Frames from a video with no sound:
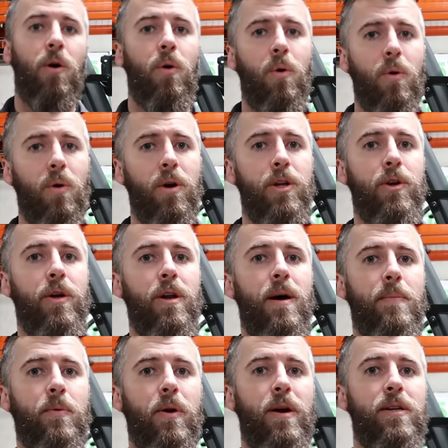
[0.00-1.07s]
or you can
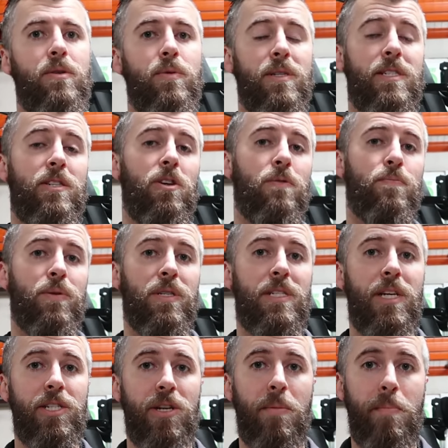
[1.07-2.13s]
upgrade to a sealed
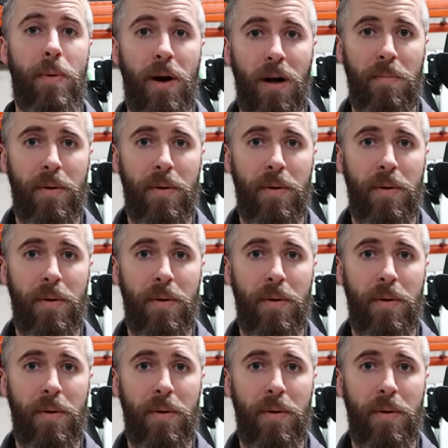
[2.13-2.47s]
precision ball